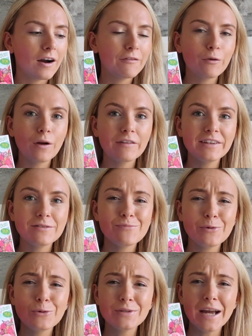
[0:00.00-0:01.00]
I feel like I didn't
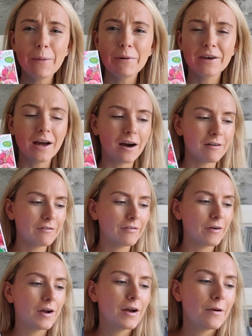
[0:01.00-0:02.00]
build it up
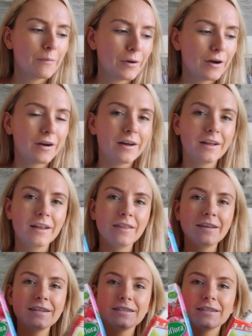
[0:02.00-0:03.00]
enough, but
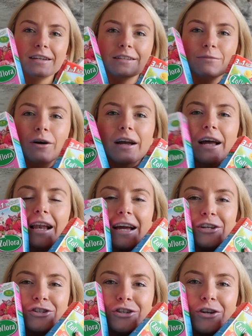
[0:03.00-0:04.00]
this is my
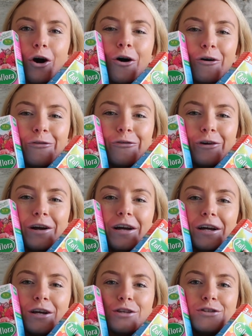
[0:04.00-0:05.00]
collection of
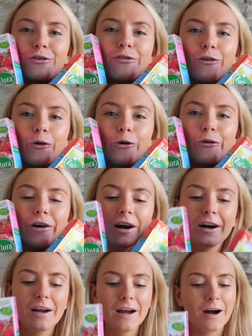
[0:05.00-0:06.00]
zoflora.